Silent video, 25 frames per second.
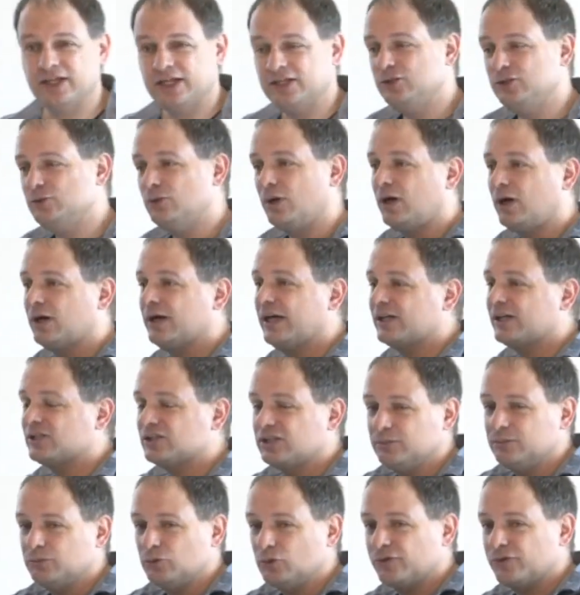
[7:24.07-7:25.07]
then you are
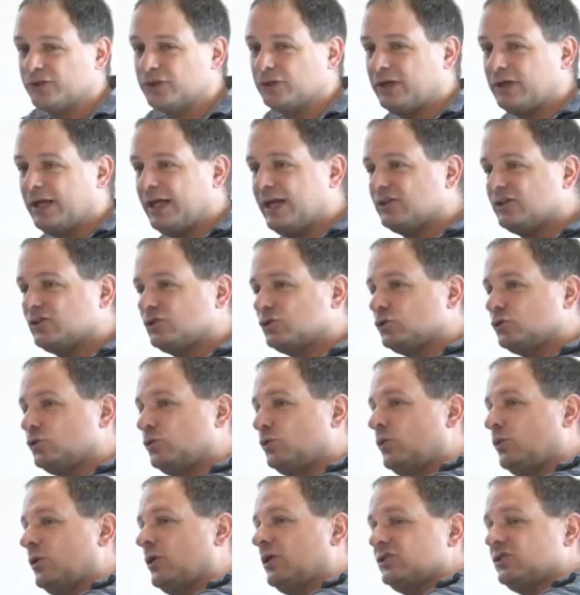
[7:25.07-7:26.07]
actually moving your hands
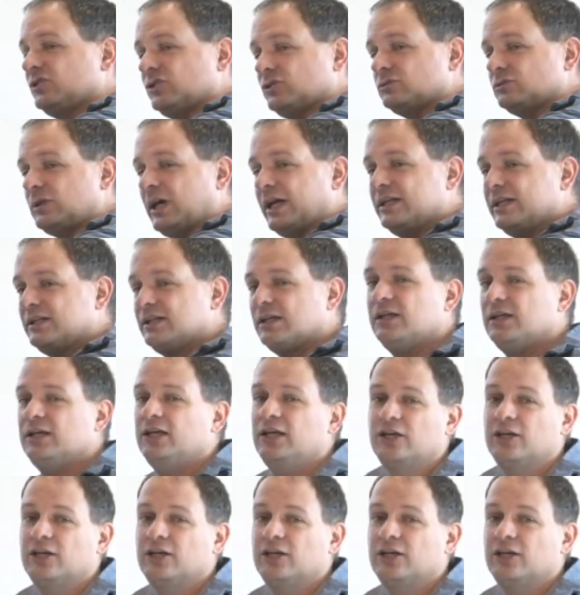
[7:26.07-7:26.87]
towards the right